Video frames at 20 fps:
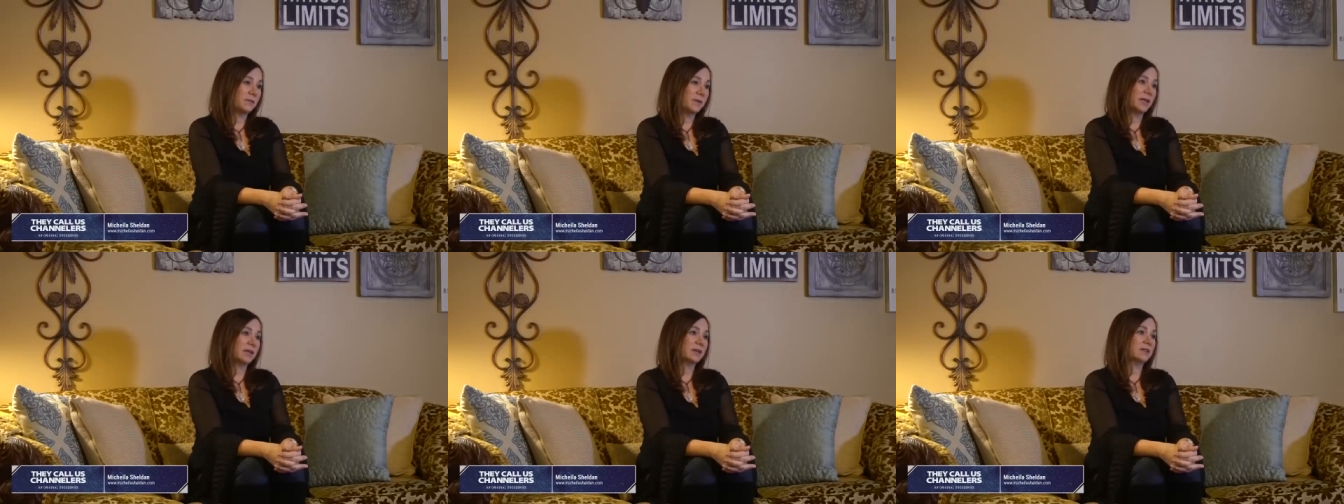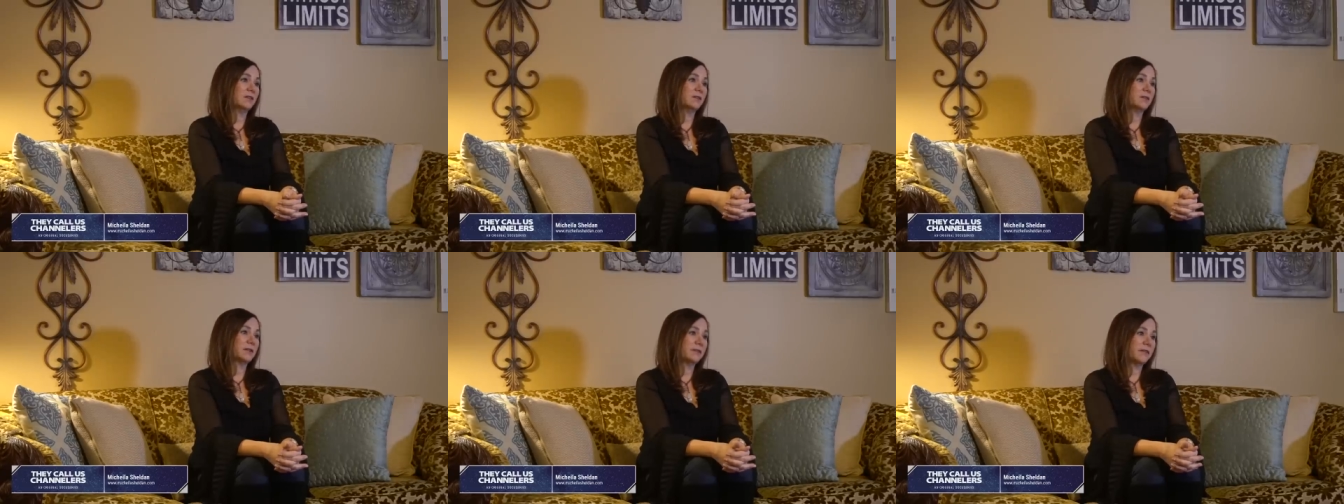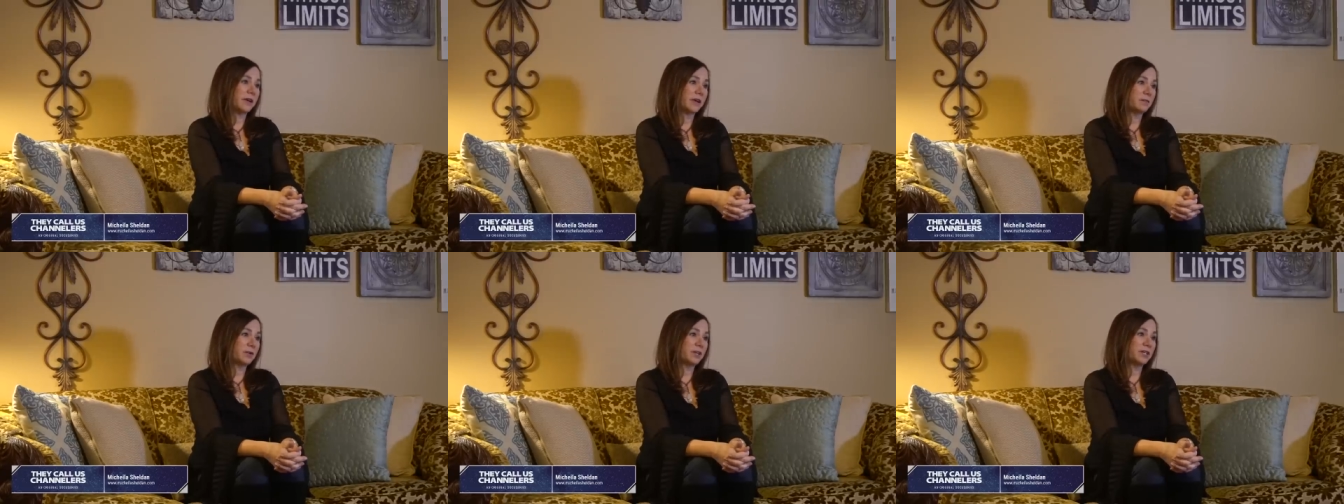many lower
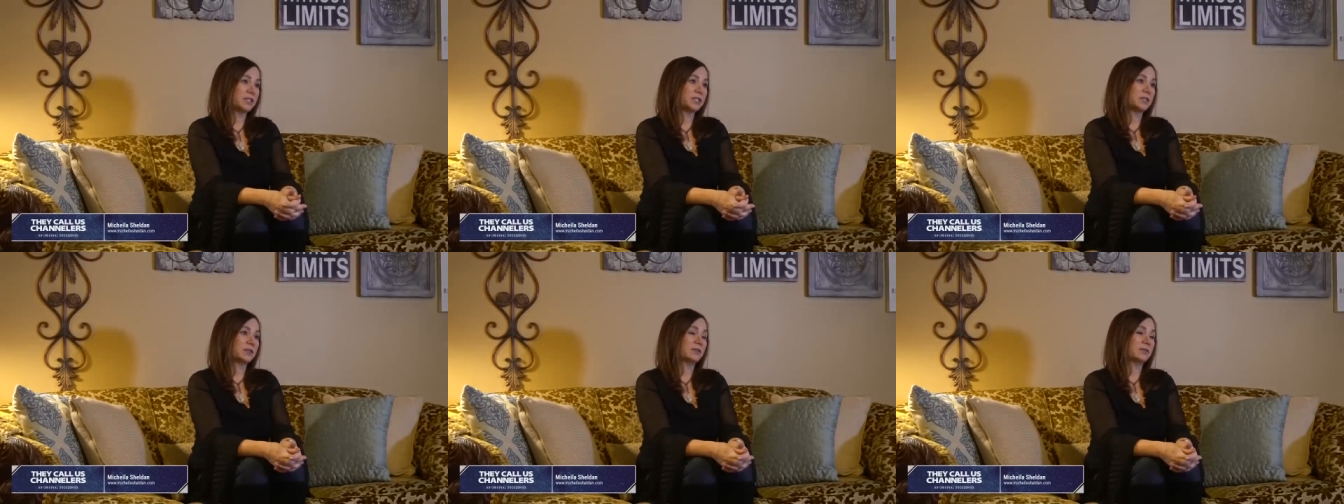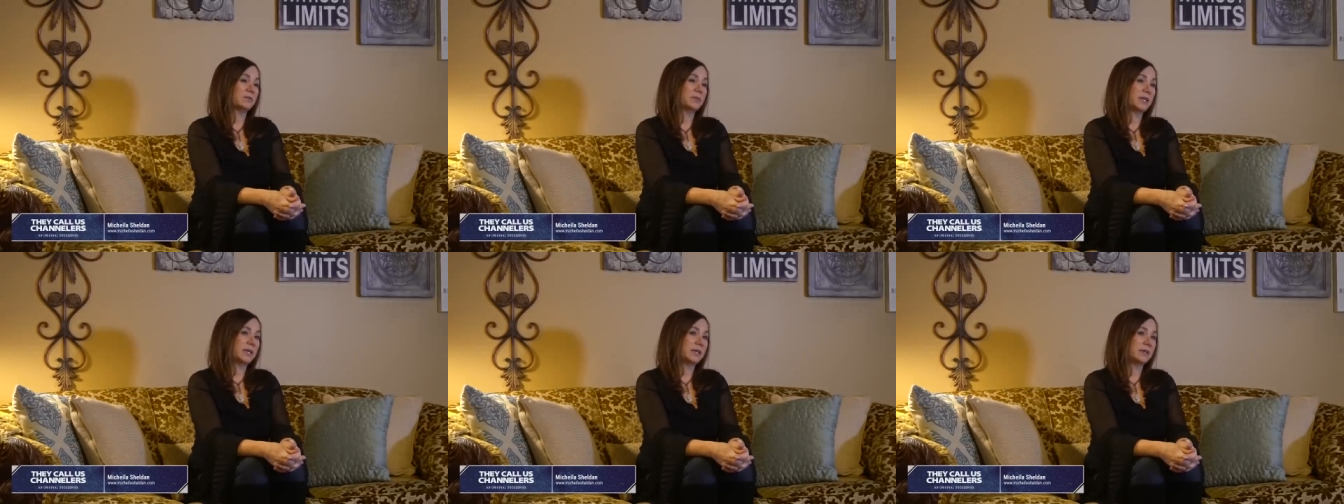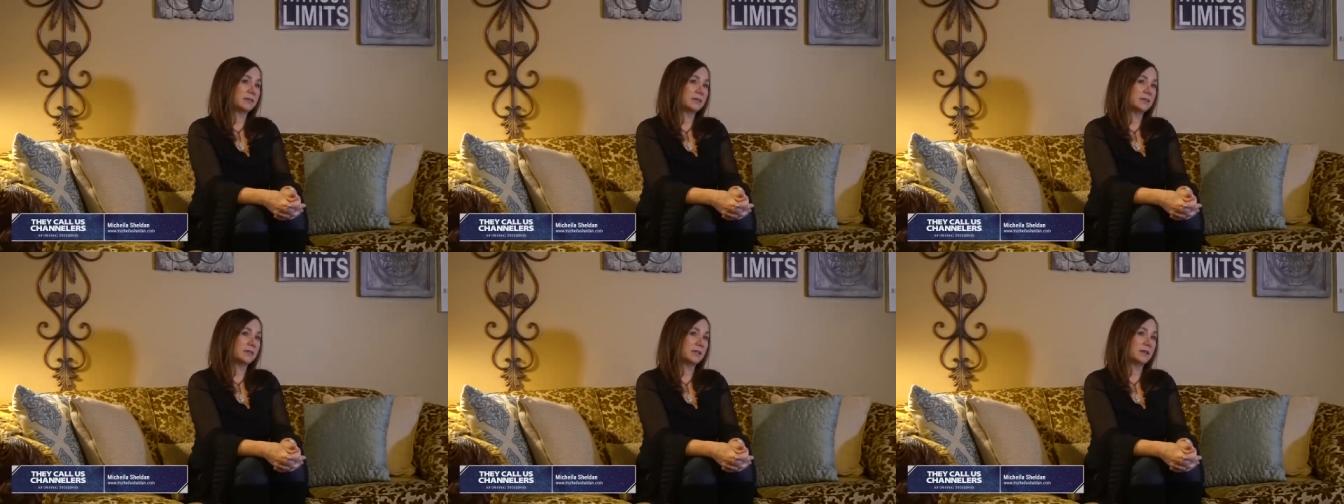vibrational
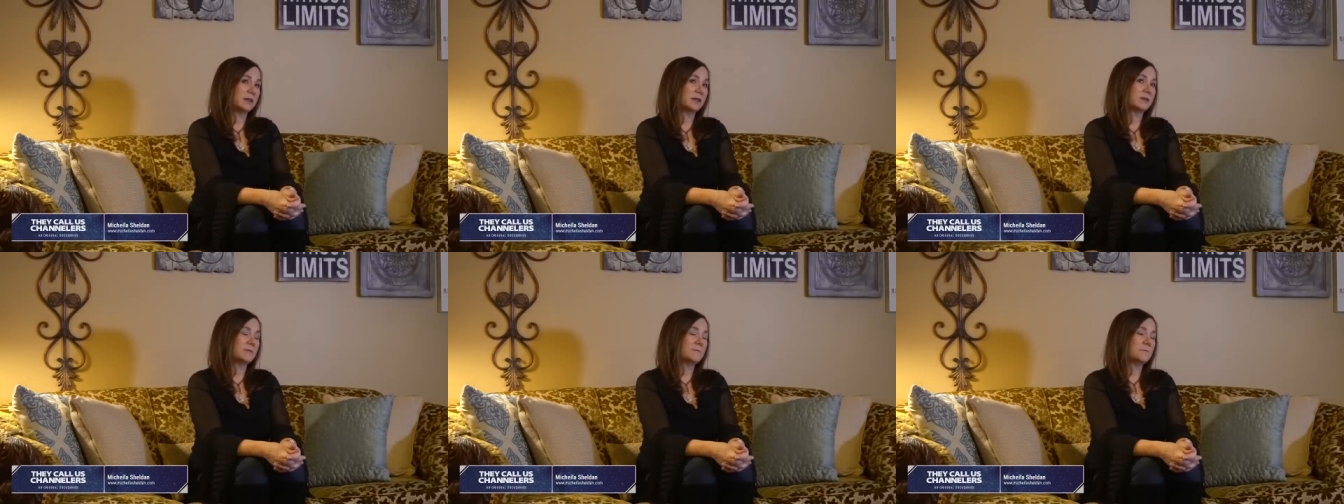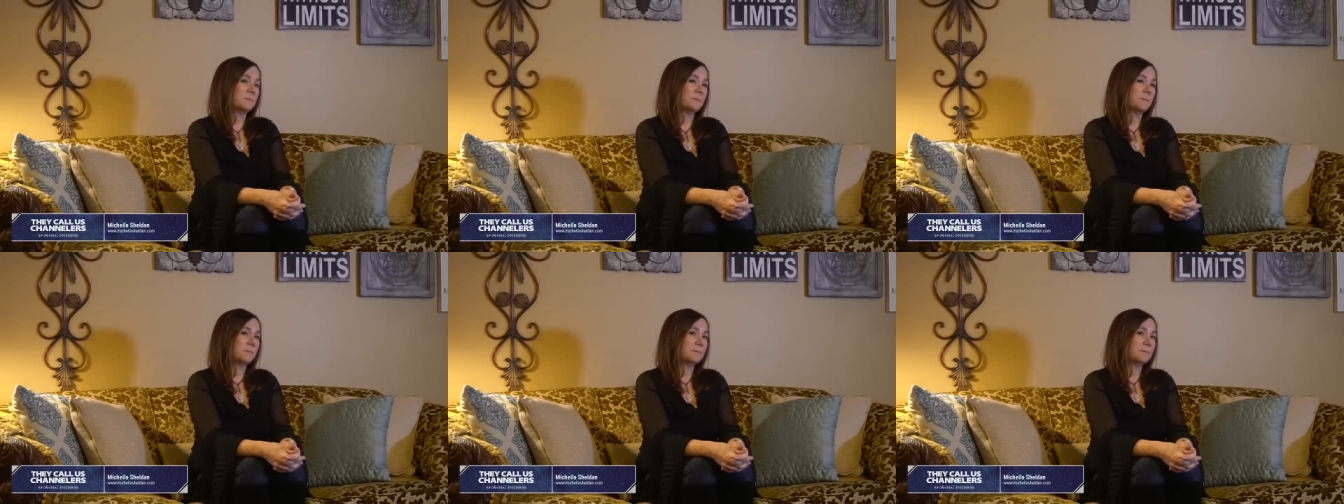beings here.